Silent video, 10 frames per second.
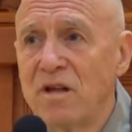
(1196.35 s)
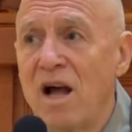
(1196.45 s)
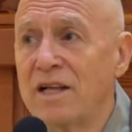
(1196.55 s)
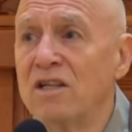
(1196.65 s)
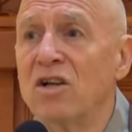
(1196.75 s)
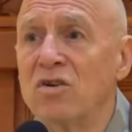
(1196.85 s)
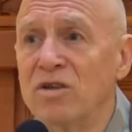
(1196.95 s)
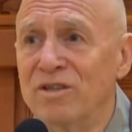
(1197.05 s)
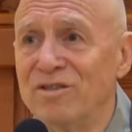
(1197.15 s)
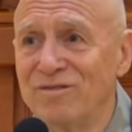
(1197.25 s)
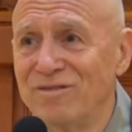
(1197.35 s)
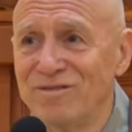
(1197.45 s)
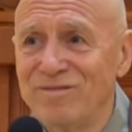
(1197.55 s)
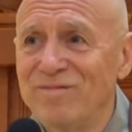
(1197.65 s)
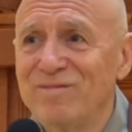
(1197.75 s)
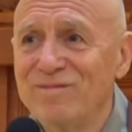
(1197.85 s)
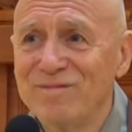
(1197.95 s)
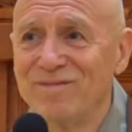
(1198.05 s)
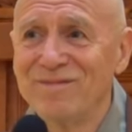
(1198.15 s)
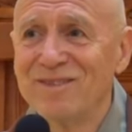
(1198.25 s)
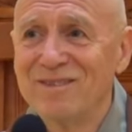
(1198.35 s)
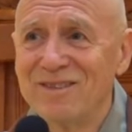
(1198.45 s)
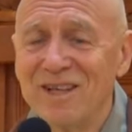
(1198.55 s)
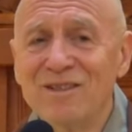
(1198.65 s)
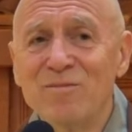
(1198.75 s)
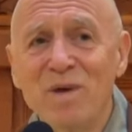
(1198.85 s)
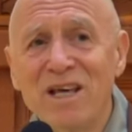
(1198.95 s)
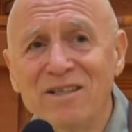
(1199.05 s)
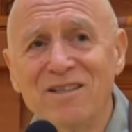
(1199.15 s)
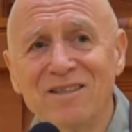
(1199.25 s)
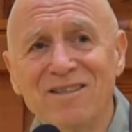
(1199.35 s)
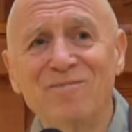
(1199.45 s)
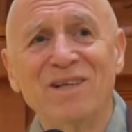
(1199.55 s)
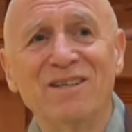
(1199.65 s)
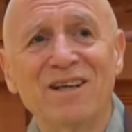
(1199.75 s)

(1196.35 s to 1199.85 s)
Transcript: I can learn. That's amazing to me.